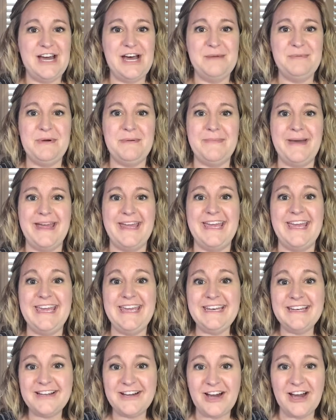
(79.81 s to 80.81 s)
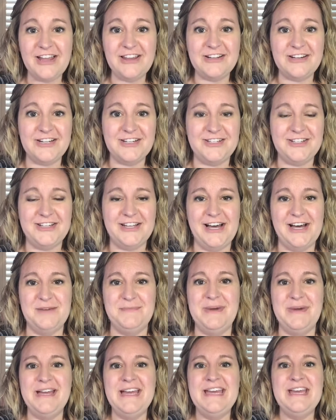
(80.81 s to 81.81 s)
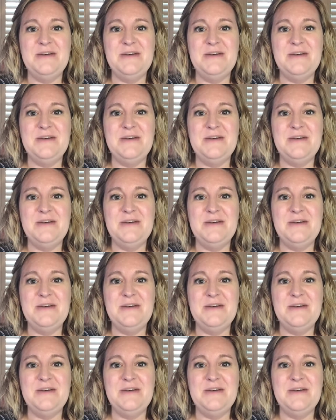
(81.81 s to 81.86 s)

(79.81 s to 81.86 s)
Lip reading: up my in-color club